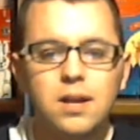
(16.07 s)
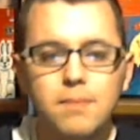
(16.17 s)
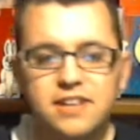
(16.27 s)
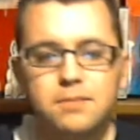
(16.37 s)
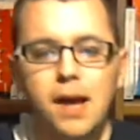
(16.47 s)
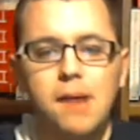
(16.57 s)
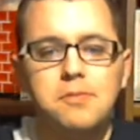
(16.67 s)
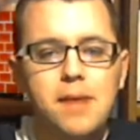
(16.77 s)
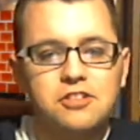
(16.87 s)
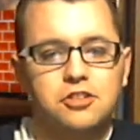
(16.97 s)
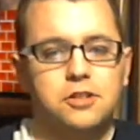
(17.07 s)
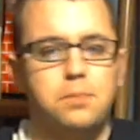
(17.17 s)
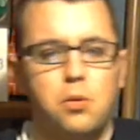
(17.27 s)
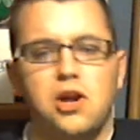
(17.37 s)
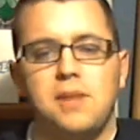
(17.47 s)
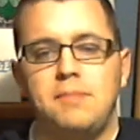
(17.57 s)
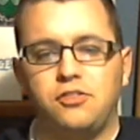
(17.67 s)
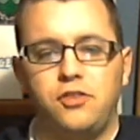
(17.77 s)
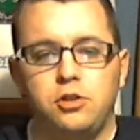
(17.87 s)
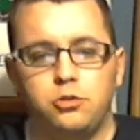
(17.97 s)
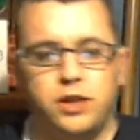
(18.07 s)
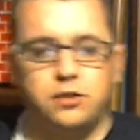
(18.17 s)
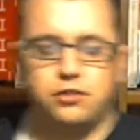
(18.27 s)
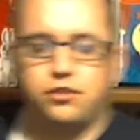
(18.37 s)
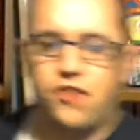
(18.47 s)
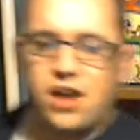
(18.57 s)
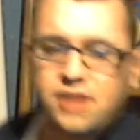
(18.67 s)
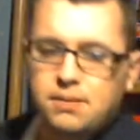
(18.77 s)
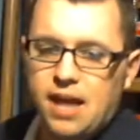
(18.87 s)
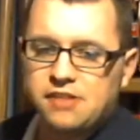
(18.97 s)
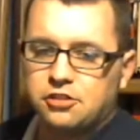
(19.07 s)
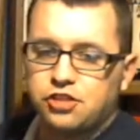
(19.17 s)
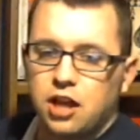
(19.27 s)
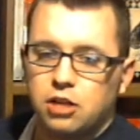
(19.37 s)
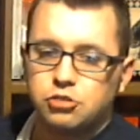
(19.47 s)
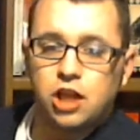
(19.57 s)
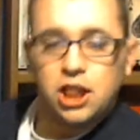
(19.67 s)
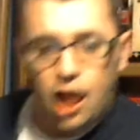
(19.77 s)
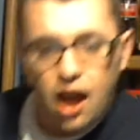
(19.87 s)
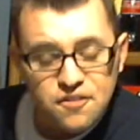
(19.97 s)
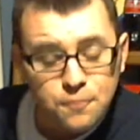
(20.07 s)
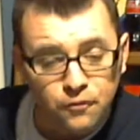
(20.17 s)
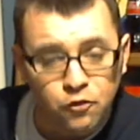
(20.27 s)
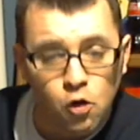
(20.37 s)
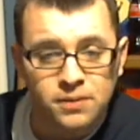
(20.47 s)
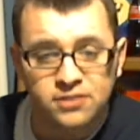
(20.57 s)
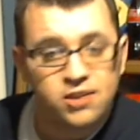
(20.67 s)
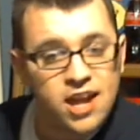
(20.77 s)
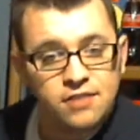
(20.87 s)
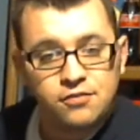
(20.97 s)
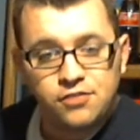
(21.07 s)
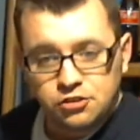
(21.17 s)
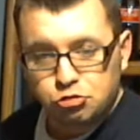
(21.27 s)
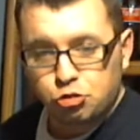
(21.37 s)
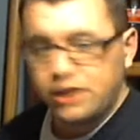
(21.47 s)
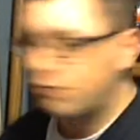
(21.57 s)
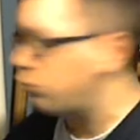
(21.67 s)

back to Bob's Magic Emporium. Next video, 365 Day Magic Challenge. Live performance today of this trick